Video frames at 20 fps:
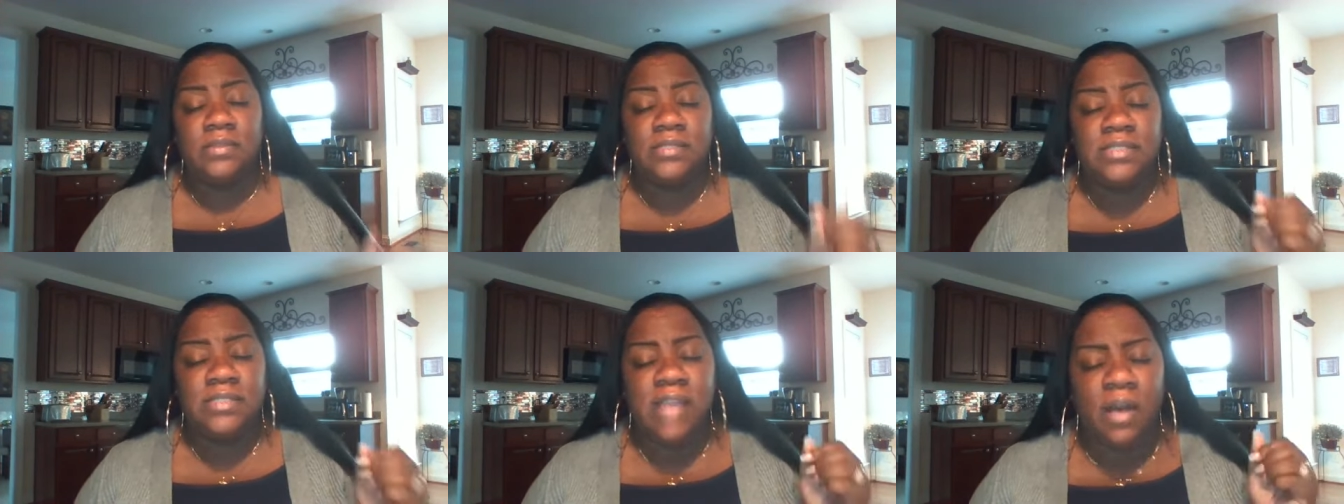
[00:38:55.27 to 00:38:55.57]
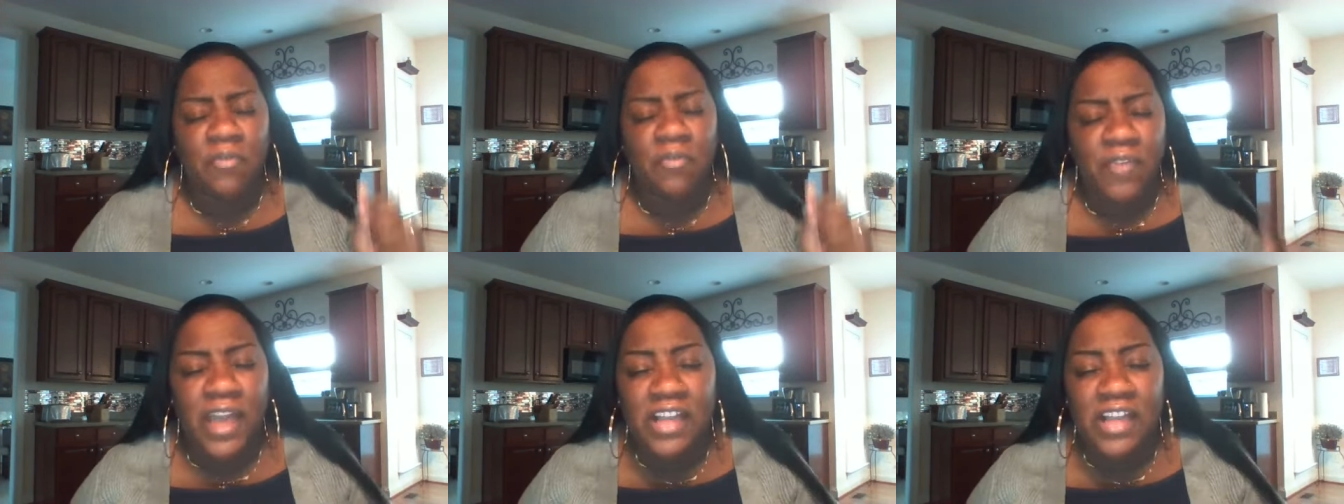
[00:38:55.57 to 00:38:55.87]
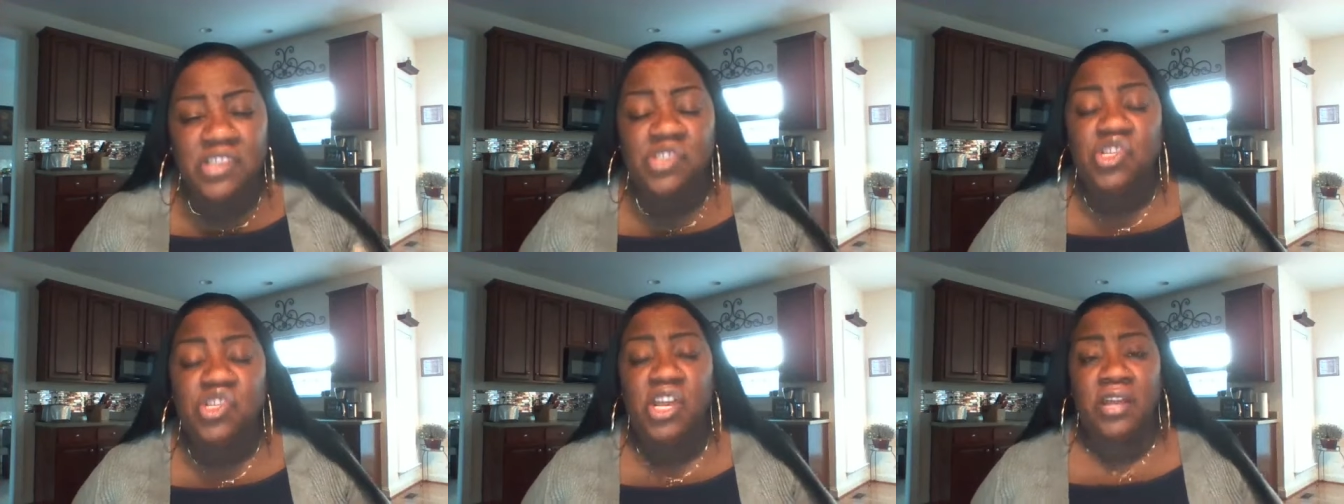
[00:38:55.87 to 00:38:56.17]

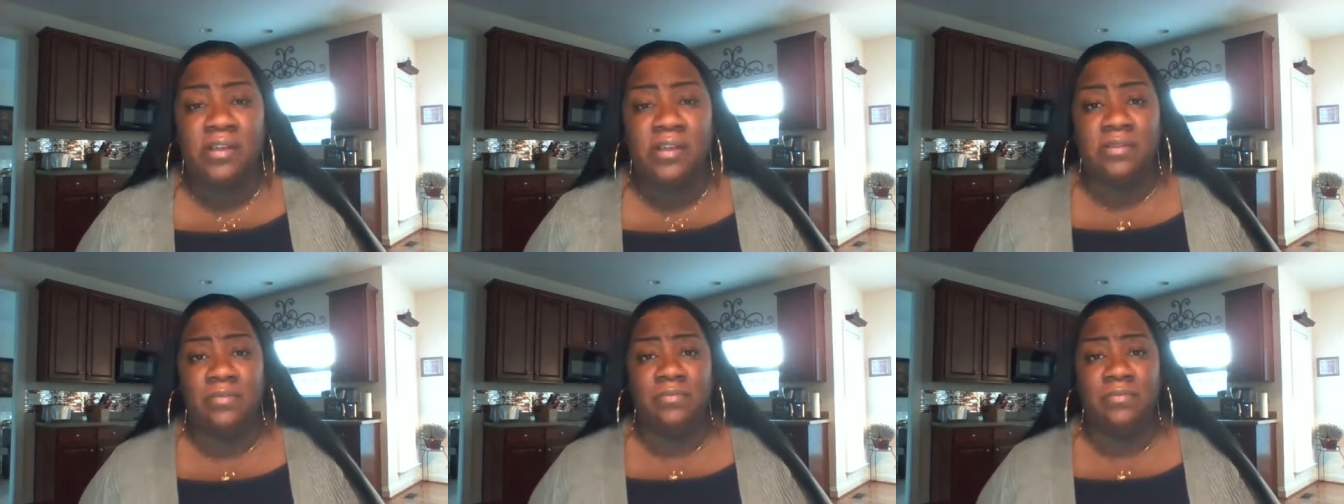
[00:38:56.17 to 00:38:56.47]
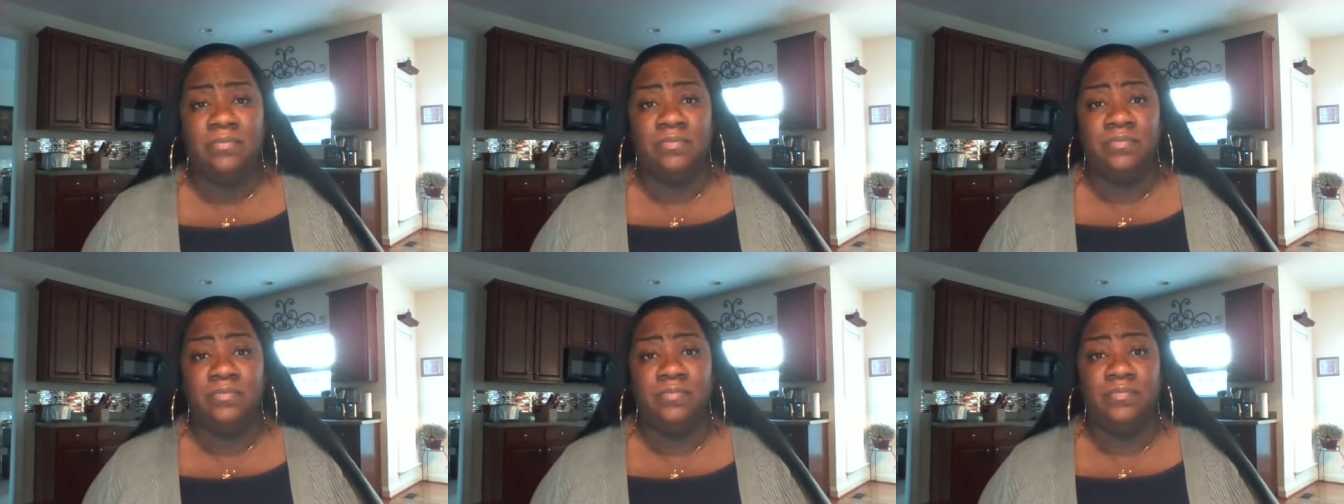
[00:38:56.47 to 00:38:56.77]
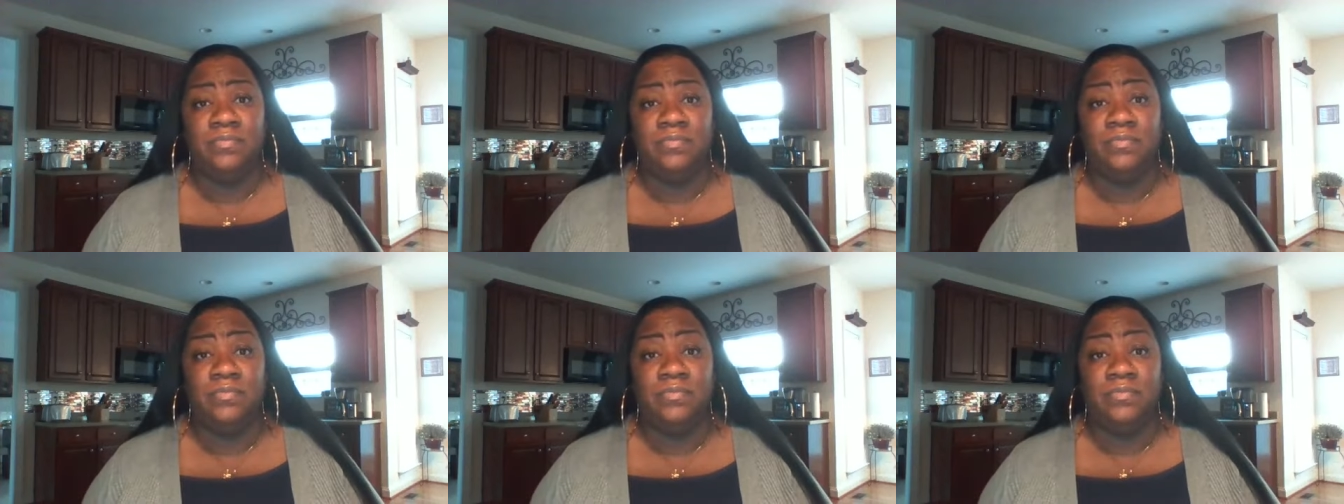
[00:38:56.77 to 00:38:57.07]
Salvation.
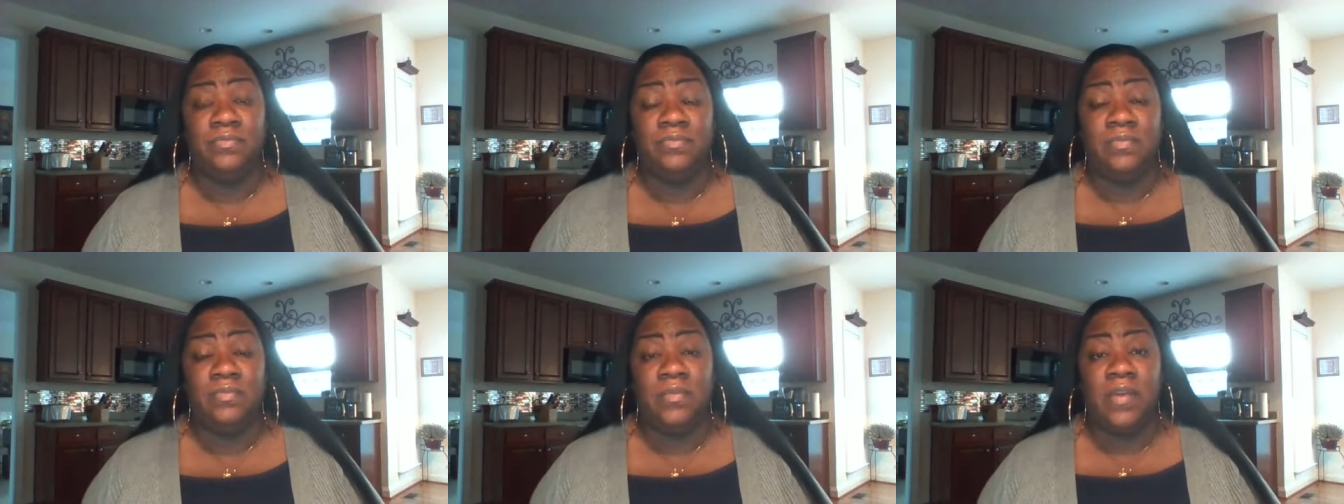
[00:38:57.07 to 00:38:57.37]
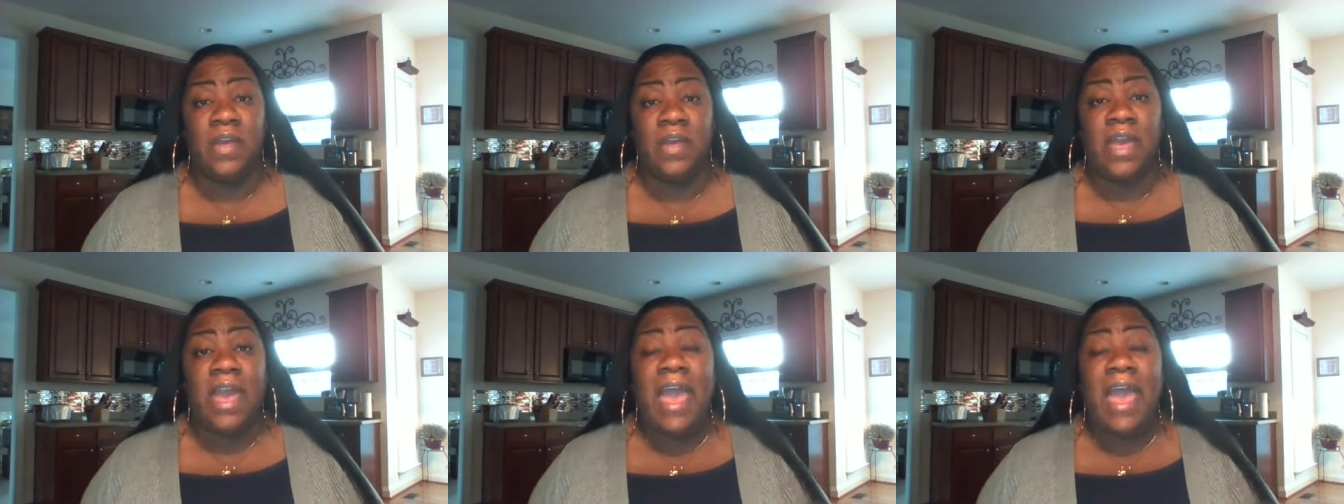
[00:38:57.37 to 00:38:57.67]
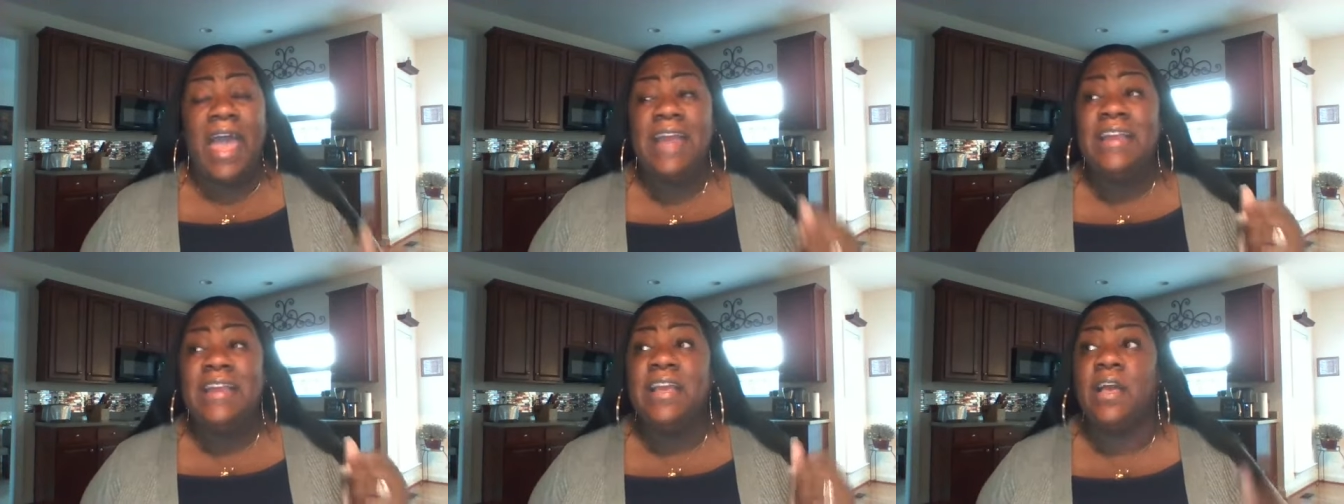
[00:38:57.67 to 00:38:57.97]

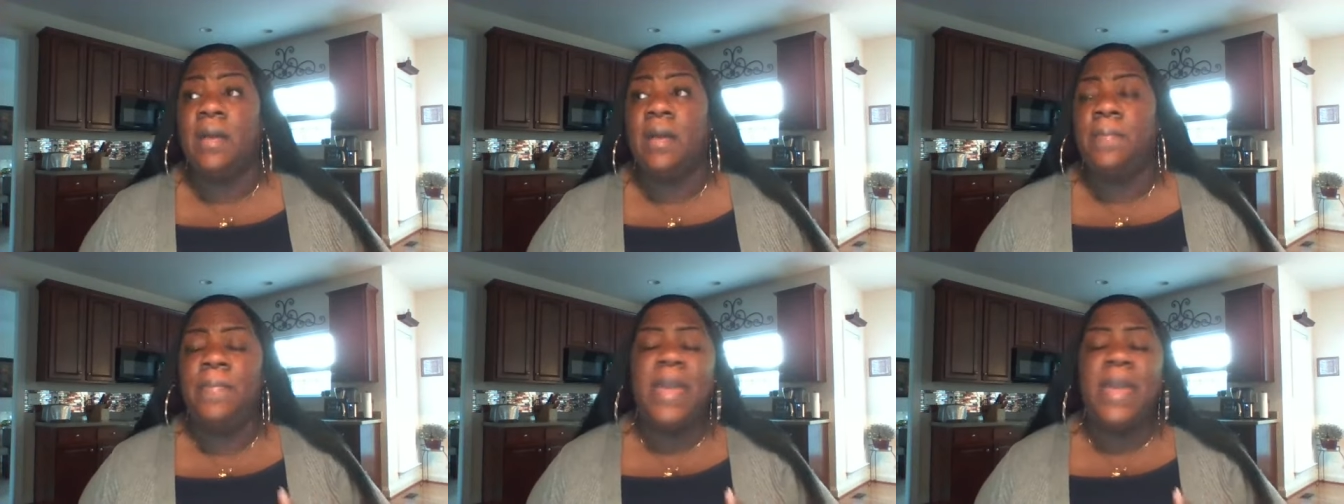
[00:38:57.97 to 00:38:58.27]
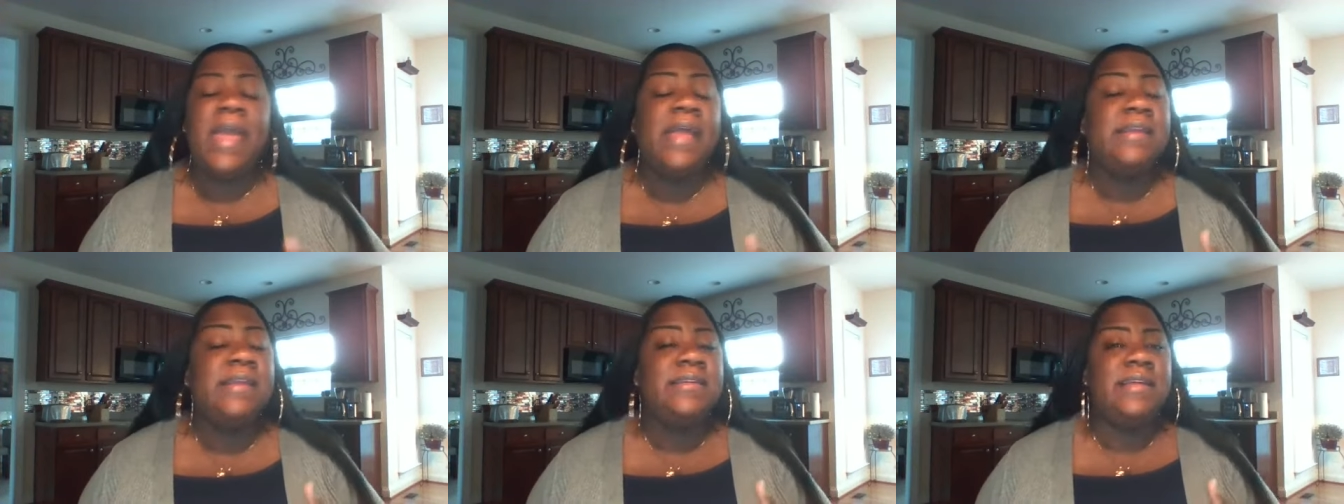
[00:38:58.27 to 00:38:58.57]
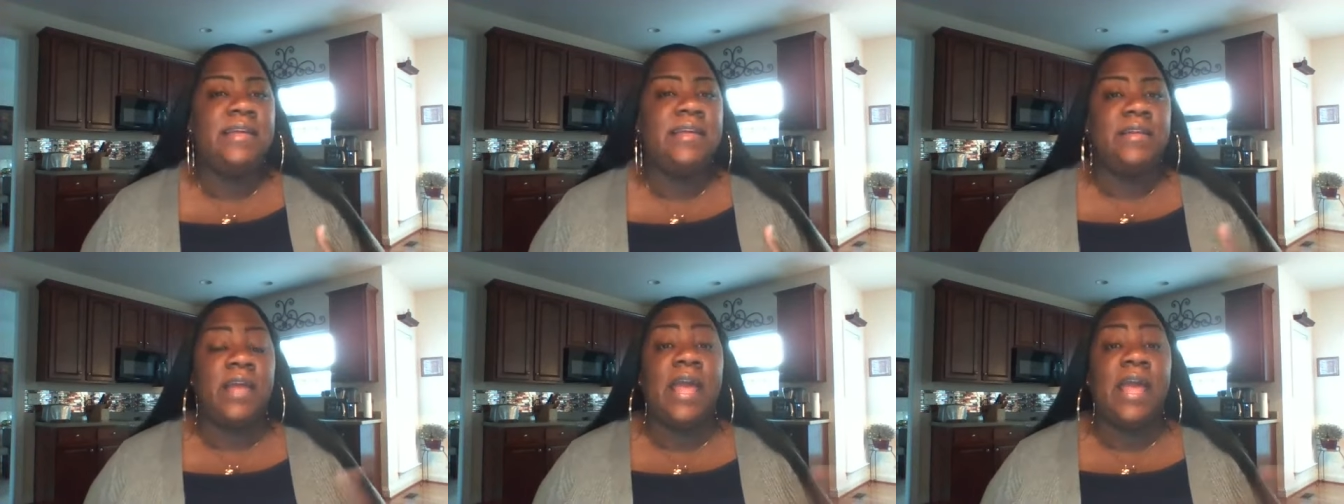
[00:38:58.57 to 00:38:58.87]
And he
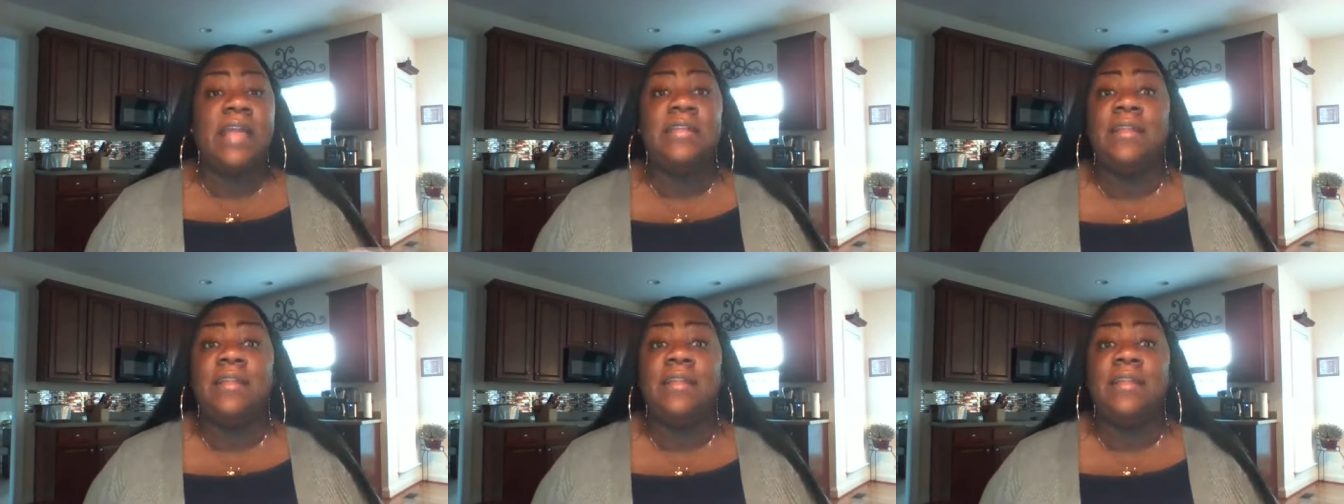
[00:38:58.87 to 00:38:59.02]
commanded